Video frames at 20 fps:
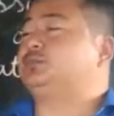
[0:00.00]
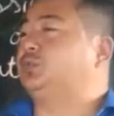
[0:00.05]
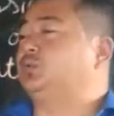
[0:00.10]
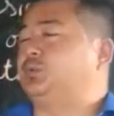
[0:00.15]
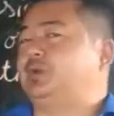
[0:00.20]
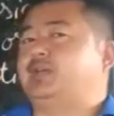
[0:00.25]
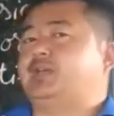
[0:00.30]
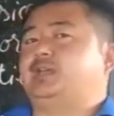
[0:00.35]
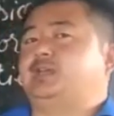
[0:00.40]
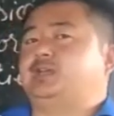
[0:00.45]

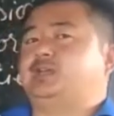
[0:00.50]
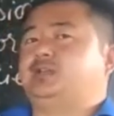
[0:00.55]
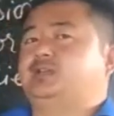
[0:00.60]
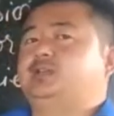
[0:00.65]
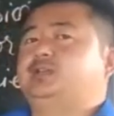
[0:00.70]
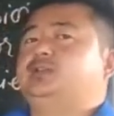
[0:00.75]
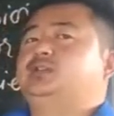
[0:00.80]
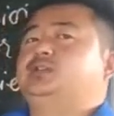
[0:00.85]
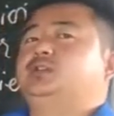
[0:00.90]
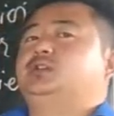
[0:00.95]
where
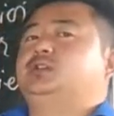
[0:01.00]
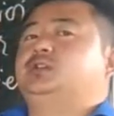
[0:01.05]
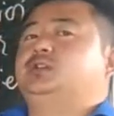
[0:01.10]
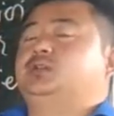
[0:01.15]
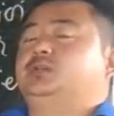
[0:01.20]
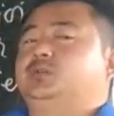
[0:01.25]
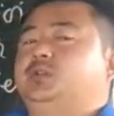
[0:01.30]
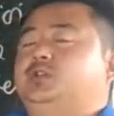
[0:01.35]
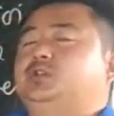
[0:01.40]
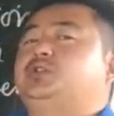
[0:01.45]

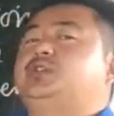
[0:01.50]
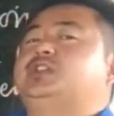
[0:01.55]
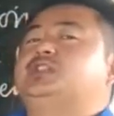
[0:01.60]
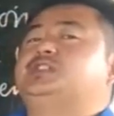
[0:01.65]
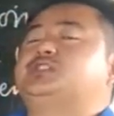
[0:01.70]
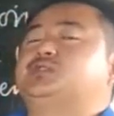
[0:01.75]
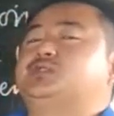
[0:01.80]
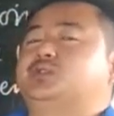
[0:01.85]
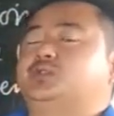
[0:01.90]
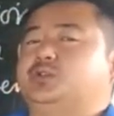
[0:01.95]
you can
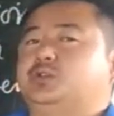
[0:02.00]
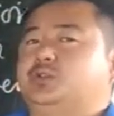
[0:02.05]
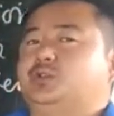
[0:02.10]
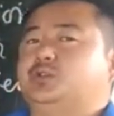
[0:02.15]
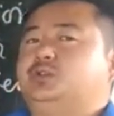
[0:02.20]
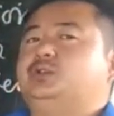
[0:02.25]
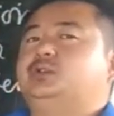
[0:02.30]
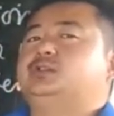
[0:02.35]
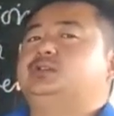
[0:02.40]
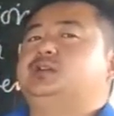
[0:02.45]
show
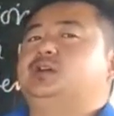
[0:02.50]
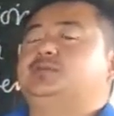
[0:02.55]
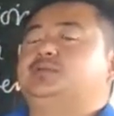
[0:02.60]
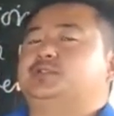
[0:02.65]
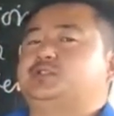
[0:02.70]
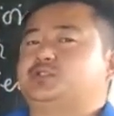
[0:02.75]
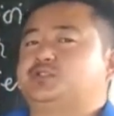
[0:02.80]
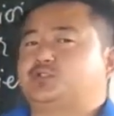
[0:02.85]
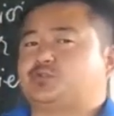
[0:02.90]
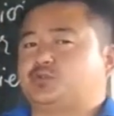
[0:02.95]
your
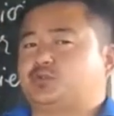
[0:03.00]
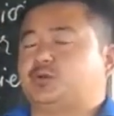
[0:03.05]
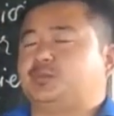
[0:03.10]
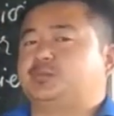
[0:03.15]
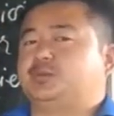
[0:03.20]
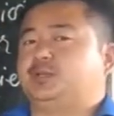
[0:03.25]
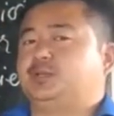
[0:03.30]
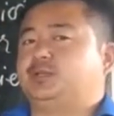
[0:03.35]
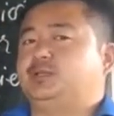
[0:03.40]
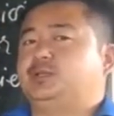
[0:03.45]

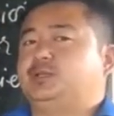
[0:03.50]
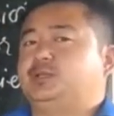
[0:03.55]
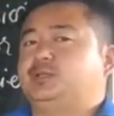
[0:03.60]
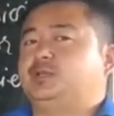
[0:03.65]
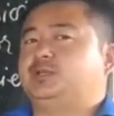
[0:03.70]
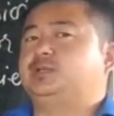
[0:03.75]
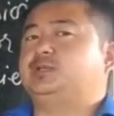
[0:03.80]
apostrophe